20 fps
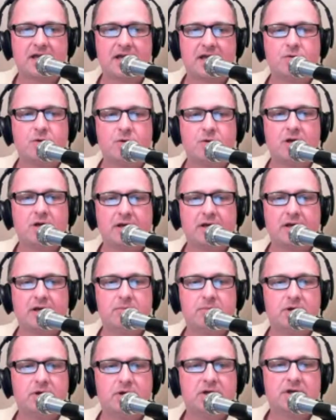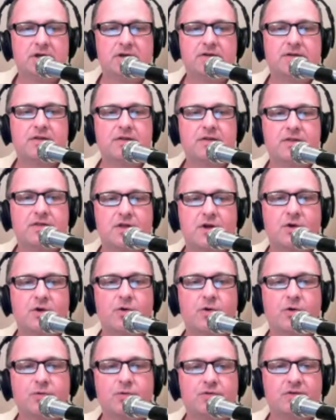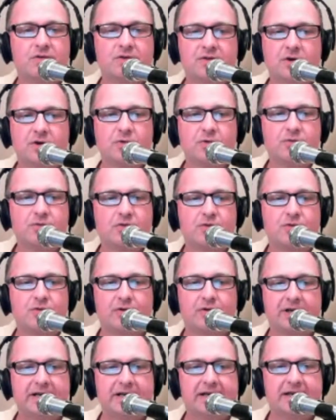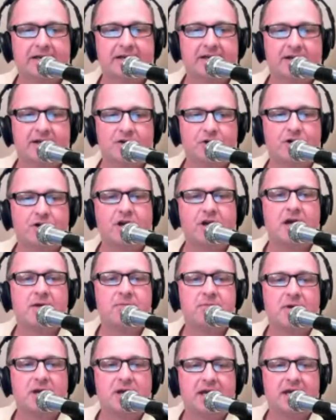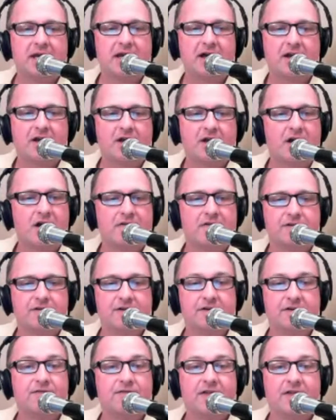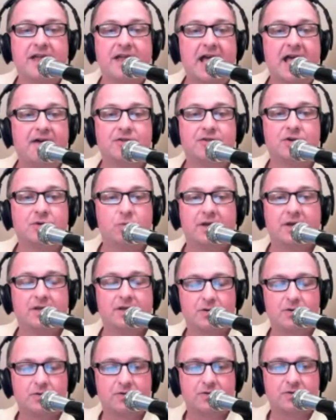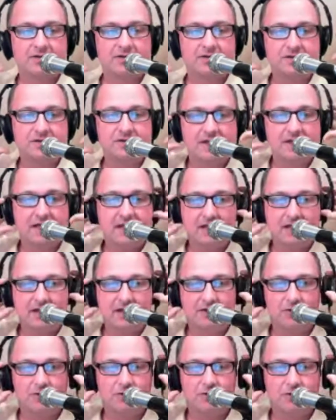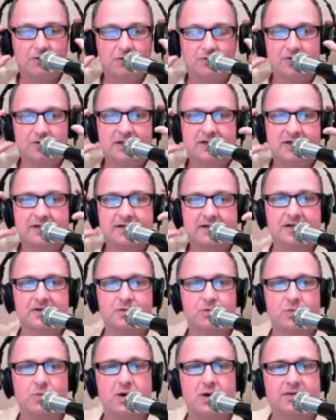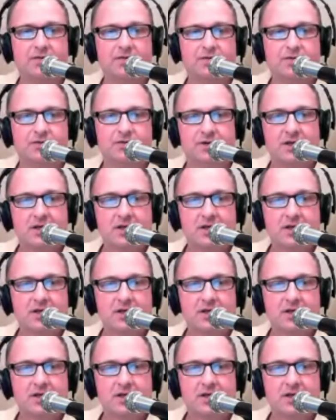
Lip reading: ULM. Those three, your cupcake out of conference stuff, they have to win those this year. They can't lose those like they did to Western